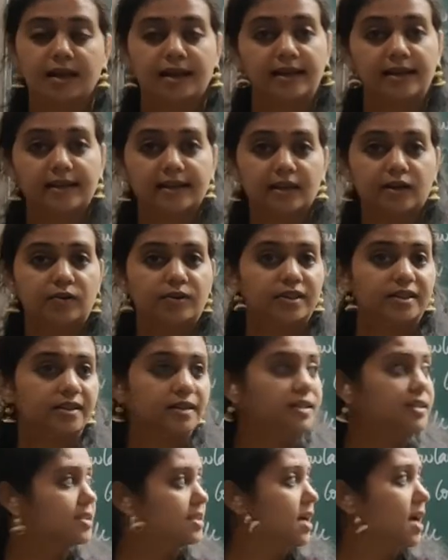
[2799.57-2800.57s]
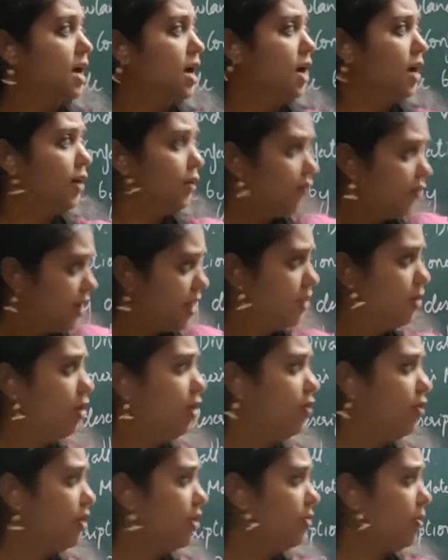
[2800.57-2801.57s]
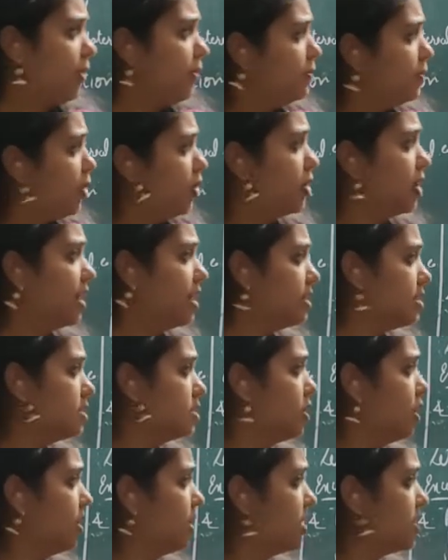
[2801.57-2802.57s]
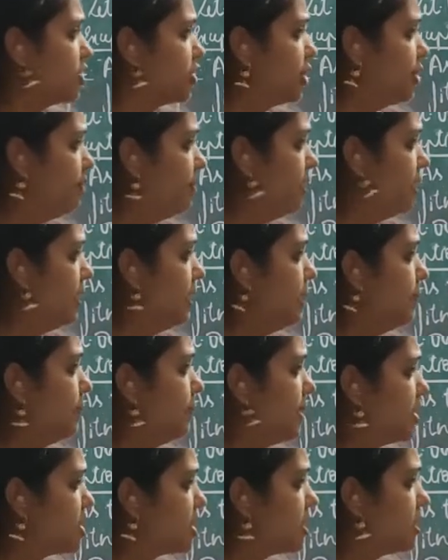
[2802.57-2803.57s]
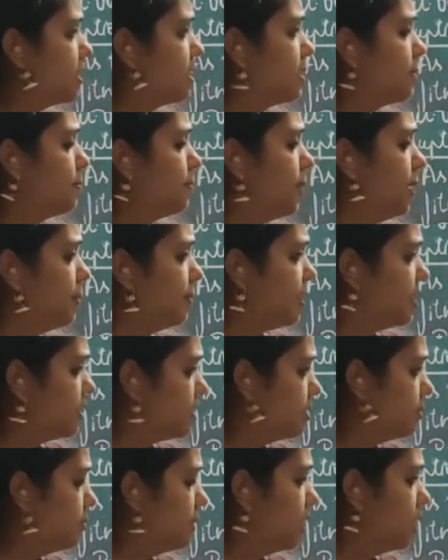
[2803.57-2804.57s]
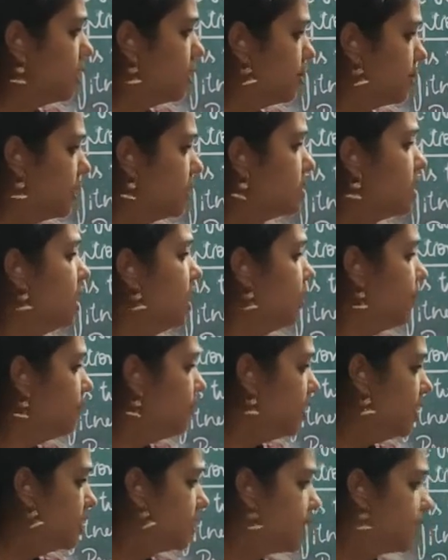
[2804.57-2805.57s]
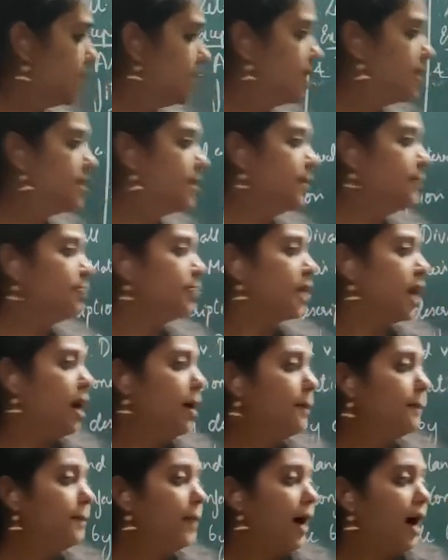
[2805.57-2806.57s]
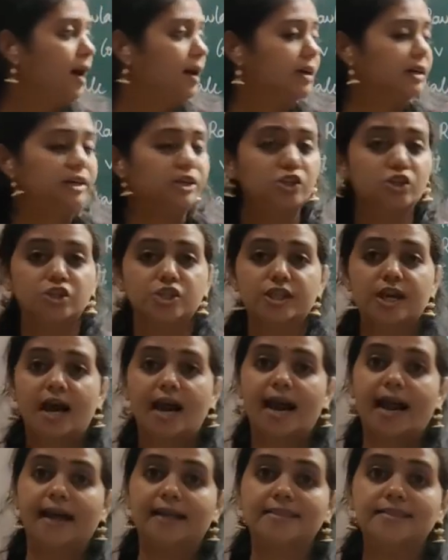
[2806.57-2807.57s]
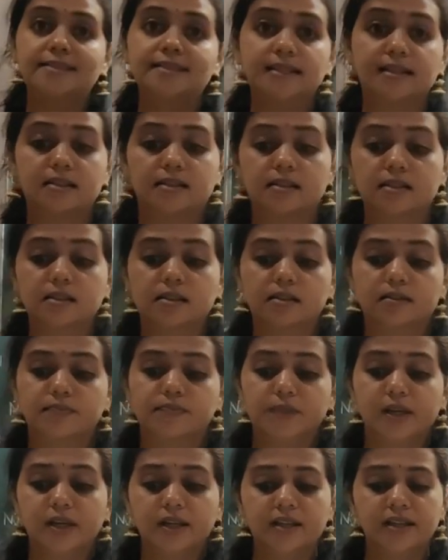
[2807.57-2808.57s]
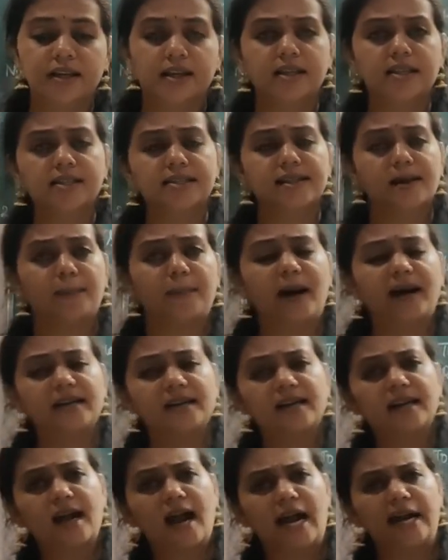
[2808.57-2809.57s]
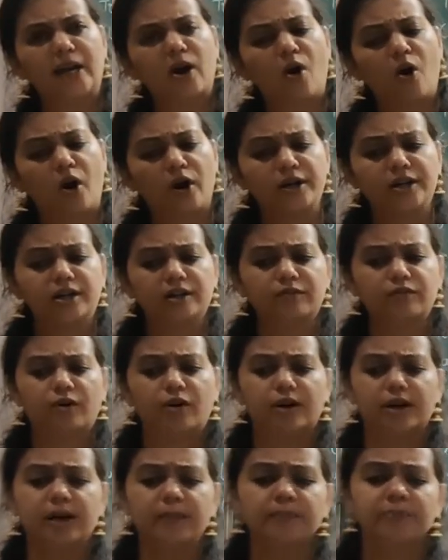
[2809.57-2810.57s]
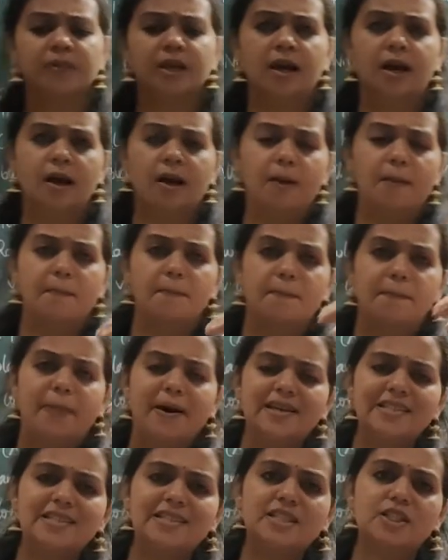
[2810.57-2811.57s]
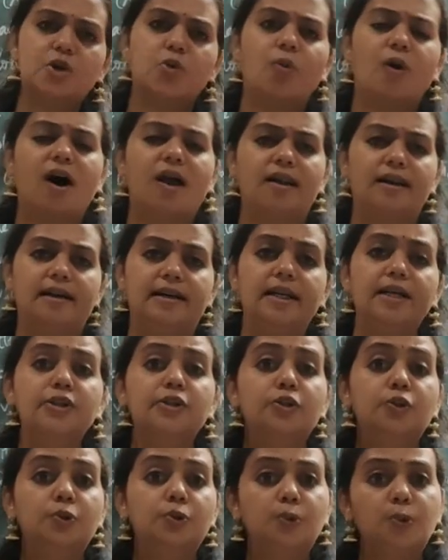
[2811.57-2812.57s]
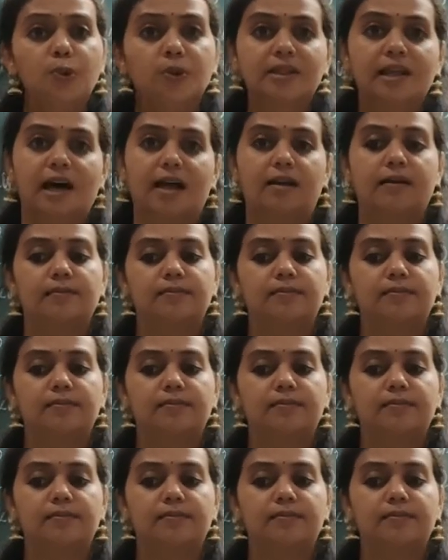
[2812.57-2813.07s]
Clear with this? We'll go for one more case law, that is Shivlingappa Shankarappa versus Balakrishna and Sons. In this, the buyer had ordered for a best quality tur dal.